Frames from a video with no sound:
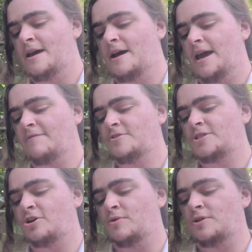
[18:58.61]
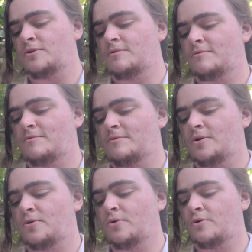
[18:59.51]
I have to start with
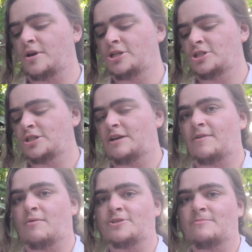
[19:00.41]
orange if I want to